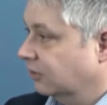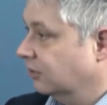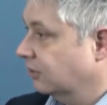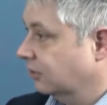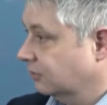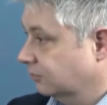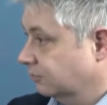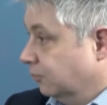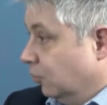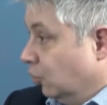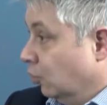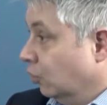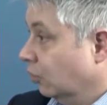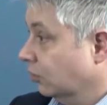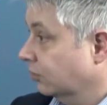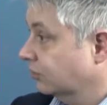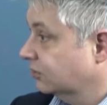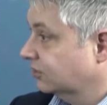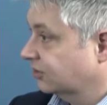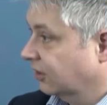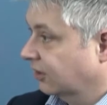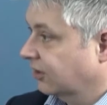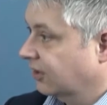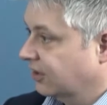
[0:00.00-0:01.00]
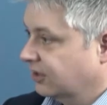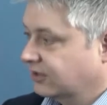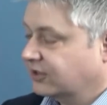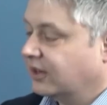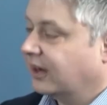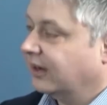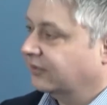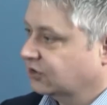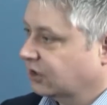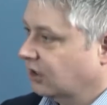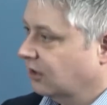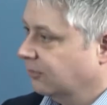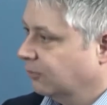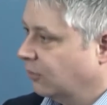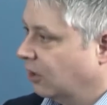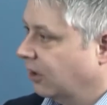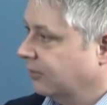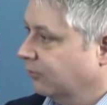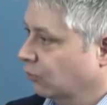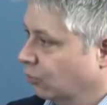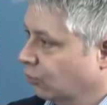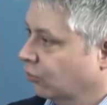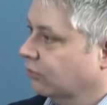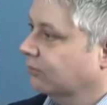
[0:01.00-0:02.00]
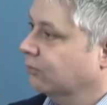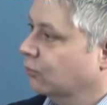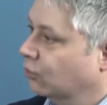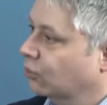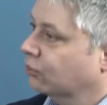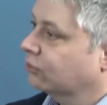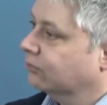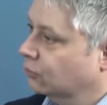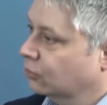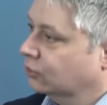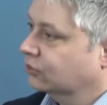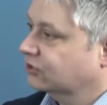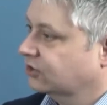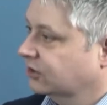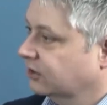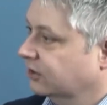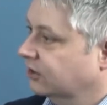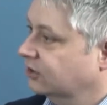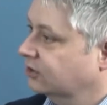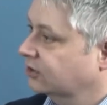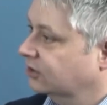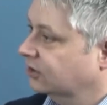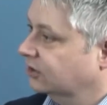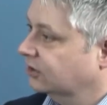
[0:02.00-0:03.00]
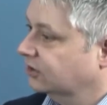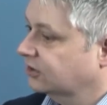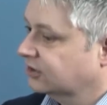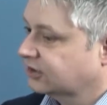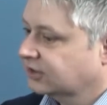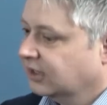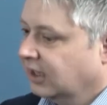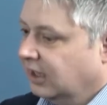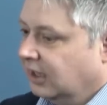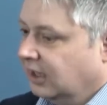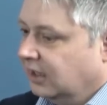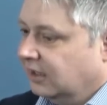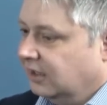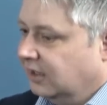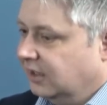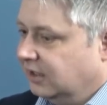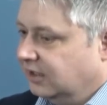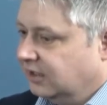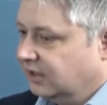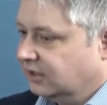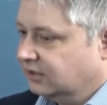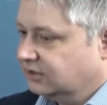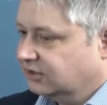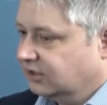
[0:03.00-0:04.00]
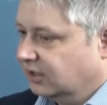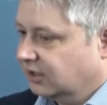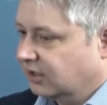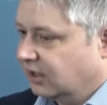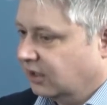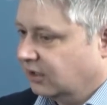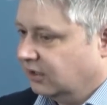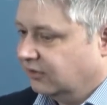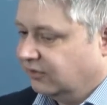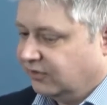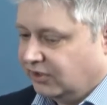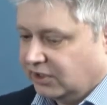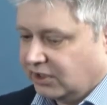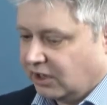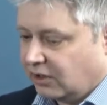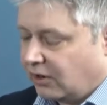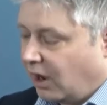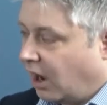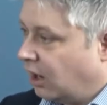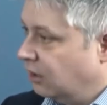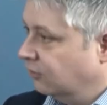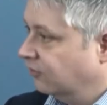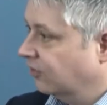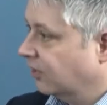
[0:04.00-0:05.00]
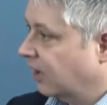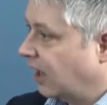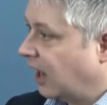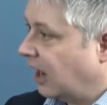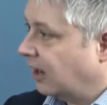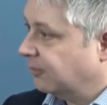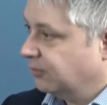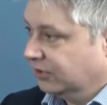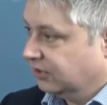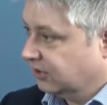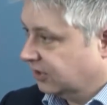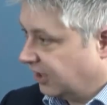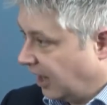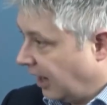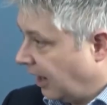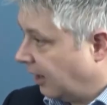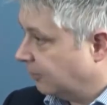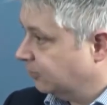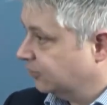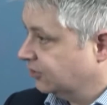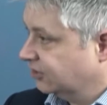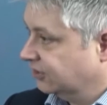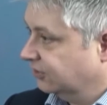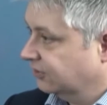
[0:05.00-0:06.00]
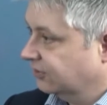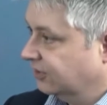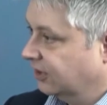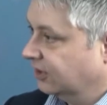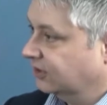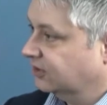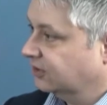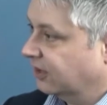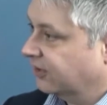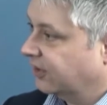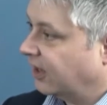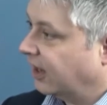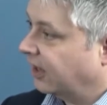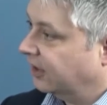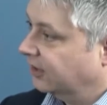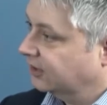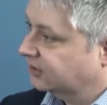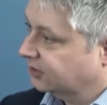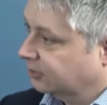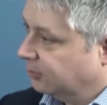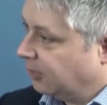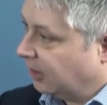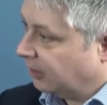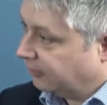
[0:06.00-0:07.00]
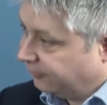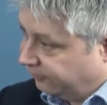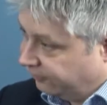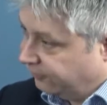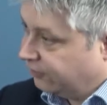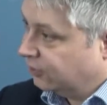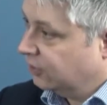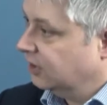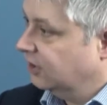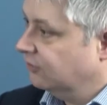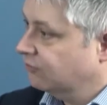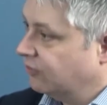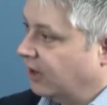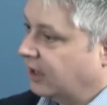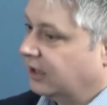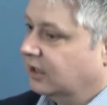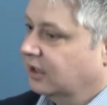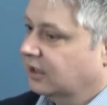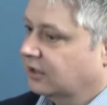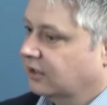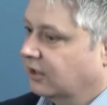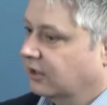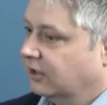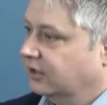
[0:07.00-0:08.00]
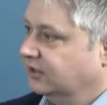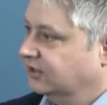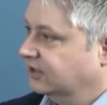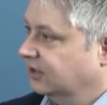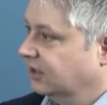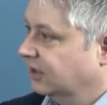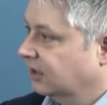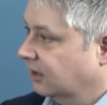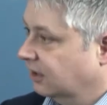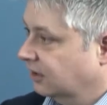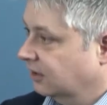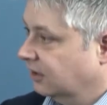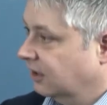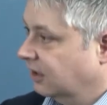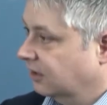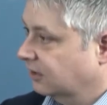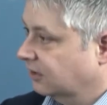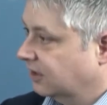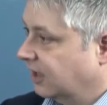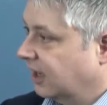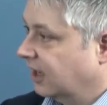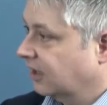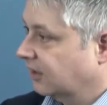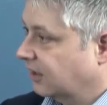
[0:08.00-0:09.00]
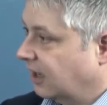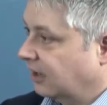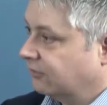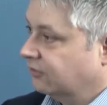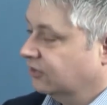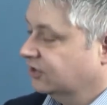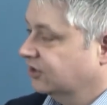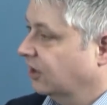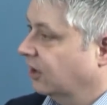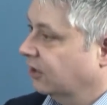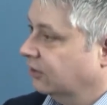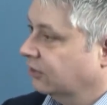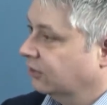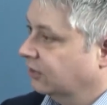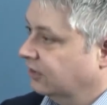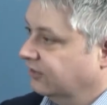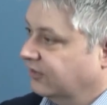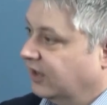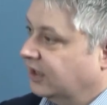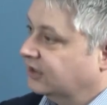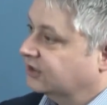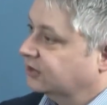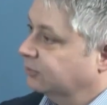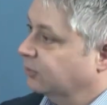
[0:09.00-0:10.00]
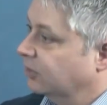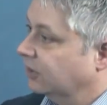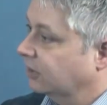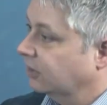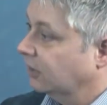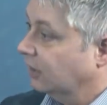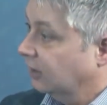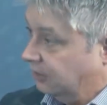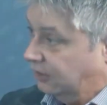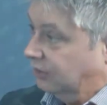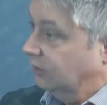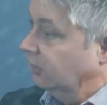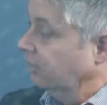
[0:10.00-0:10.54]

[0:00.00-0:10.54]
bought, so that they don't have to go and buy more and more solutions, leading to kind of, you know, overlap and gaps and things like that. It's about fully recognising and getting that return on investment that you've